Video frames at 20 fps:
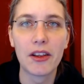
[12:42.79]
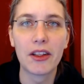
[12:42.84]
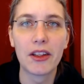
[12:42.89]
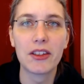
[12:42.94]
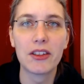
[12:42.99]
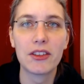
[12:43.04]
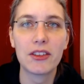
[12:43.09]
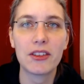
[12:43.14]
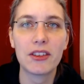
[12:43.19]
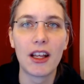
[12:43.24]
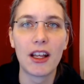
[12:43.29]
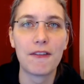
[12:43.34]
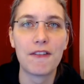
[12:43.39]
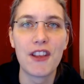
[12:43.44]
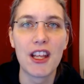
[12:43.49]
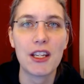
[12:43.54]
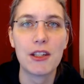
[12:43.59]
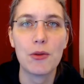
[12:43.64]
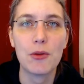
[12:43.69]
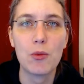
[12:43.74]
stuff
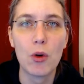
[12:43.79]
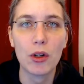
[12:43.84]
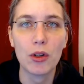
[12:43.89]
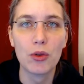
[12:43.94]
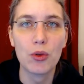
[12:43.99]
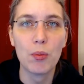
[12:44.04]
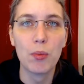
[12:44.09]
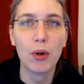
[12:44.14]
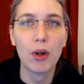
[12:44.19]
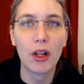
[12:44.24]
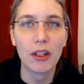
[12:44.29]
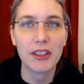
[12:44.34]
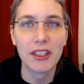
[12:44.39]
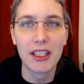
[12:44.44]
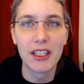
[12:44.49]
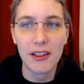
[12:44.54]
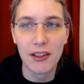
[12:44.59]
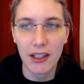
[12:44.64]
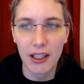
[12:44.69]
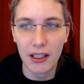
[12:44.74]
that you want to plot
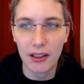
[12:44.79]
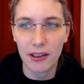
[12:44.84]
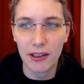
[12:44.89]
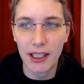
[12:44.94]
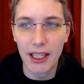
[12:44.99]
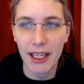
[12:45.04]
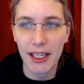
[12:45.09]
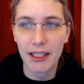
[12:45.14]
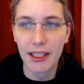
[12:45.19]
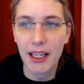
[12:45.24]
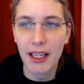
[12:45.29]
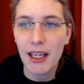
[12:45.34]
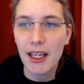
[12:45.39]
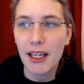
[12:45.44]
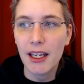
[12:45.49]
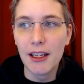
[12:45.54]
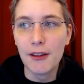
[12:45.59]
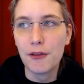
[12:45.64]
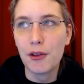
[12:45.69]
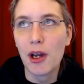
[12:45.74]
in there like
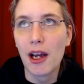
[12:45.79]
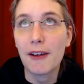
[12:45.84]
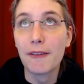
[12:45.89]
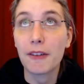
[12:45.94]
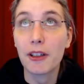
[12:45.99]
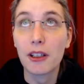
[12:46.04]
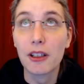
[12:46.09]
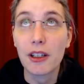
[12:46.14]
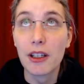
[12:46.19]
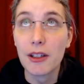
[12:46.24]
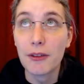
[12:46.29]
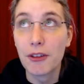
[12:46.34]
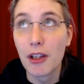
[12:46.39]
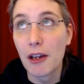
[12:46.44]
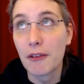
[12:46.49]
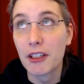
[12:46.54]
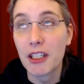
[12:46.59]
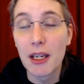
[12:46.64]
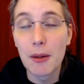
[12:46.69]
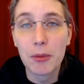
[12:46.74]
if you have a if you
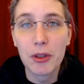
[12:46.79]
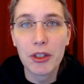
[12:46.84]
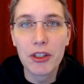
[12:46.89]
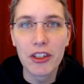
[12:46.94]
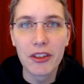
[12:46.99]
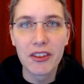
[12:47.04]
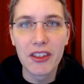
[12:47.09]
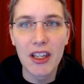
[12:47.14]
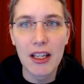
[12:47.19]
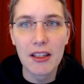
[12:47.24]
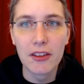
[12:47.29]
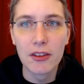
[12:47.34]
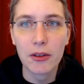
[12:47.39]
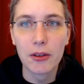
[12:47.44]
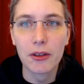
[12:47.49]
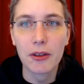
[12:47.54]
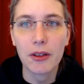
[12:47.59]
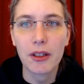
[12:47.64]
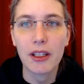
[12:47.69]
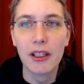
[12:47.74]
have a temperature
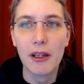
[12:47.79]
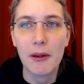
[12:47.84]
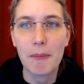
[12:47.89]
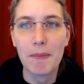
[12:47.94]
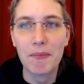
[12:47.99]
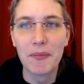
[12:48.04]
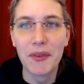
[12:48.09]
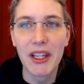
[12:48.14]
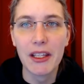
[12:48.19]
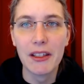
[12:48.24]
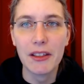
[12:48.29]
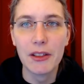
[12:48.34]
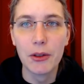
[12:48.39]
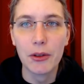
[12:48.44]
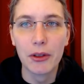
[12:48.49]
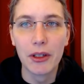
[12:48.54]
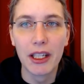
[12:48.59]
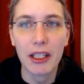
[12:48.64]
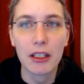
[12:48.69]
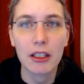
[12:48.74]
sensor um, in
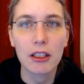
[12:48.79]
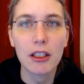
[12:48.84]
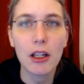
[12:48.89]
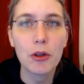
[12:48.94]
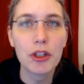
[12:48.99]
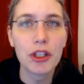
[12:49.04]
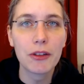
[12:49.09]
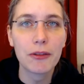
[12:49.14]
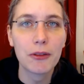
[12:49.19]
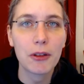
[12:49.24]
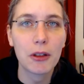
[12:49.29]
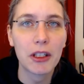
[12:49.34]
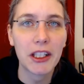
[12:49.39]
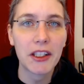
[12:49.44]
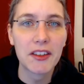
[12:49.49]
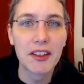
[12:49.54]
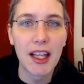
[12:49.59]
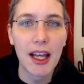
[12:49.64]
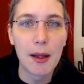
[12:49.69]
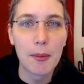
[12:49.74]
your enclosure for
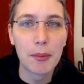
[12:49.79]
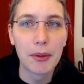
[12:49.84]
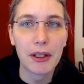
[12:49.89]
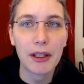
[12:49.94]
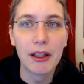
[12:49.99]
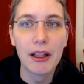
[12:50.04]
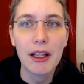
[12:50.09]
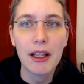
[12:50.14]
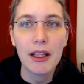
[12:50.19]
example